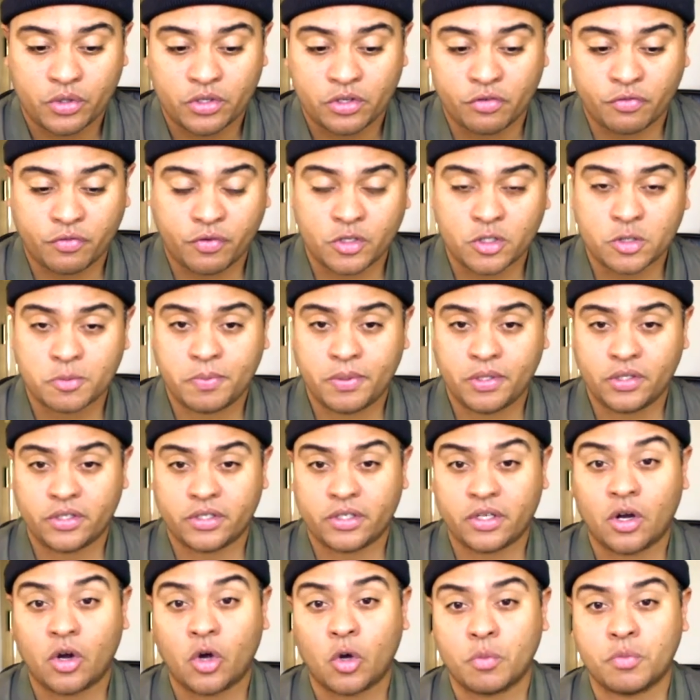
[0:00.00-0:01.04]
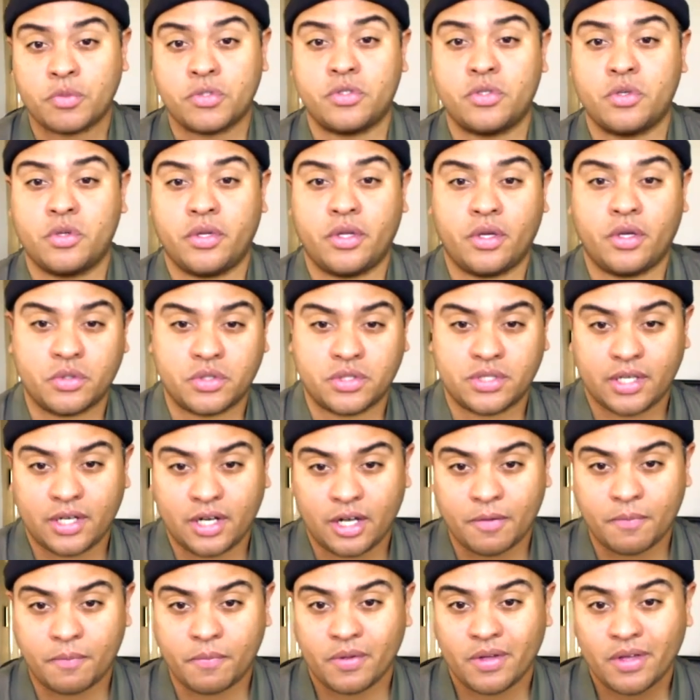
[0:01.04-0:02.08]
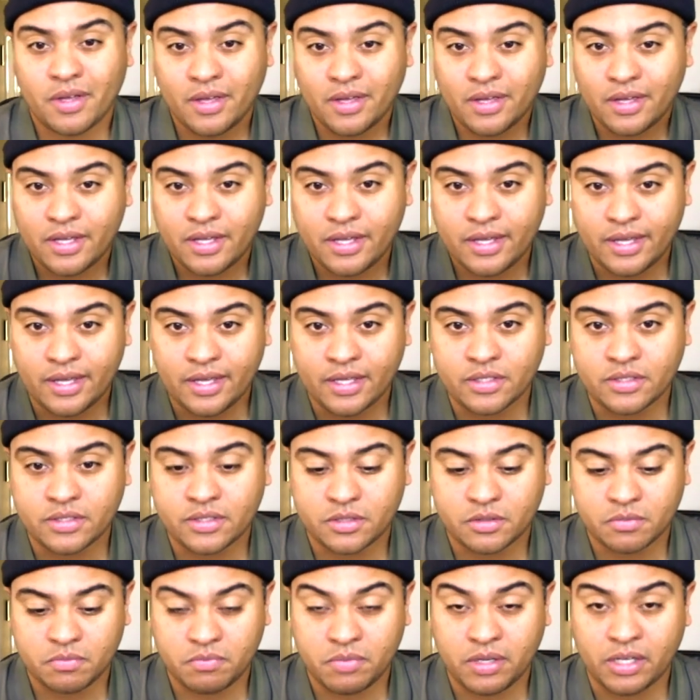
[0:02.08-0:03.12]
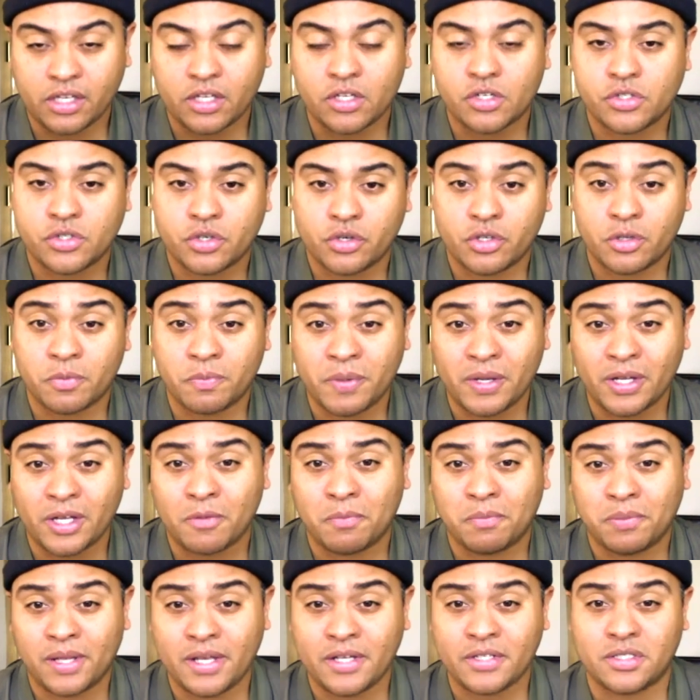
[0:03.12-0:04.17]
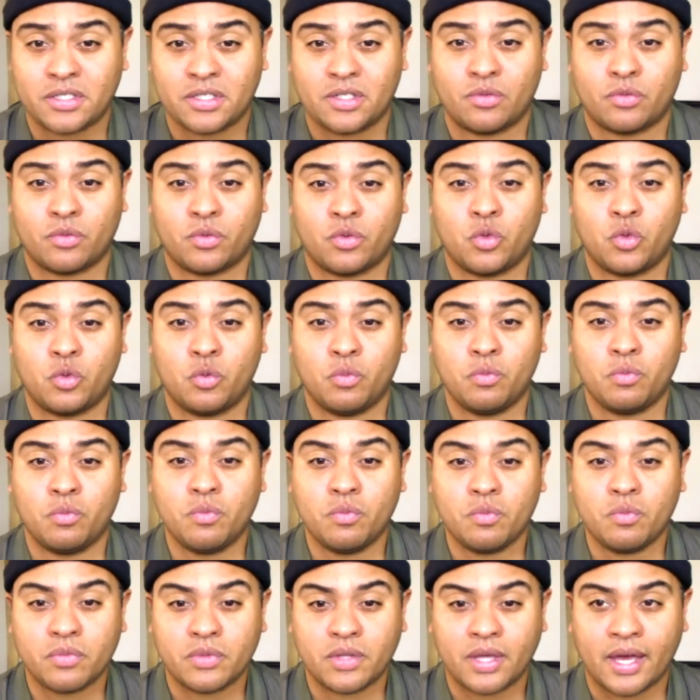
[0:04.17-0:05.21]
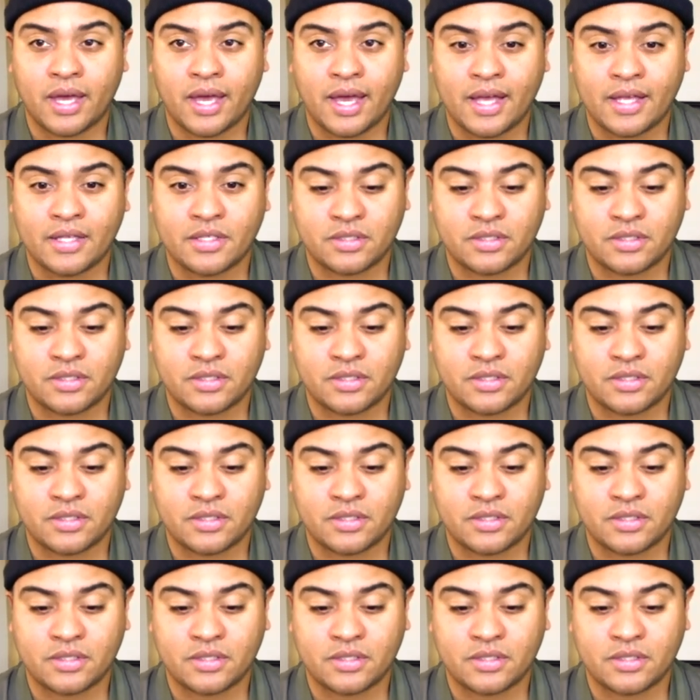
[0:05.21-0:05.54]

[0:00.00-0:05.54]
you're first building your home studio setup is making sure you pick a place in the room that